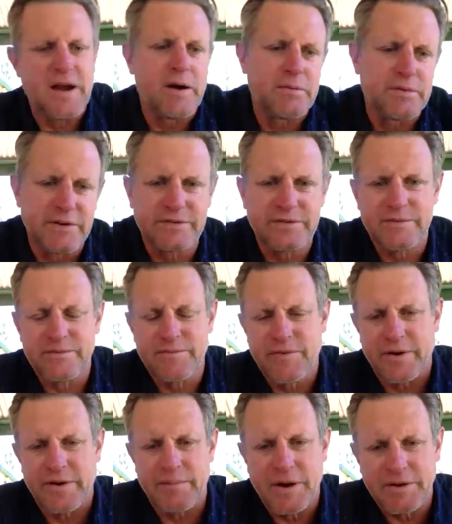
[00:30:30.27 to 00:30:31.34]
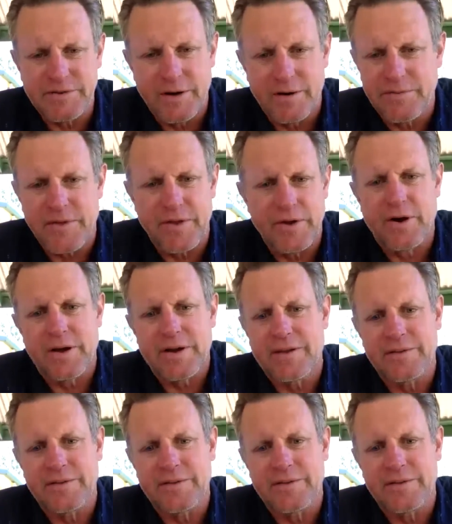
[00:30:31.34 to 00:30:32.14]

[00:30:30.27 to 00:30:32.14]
we'll just find a motel for the night,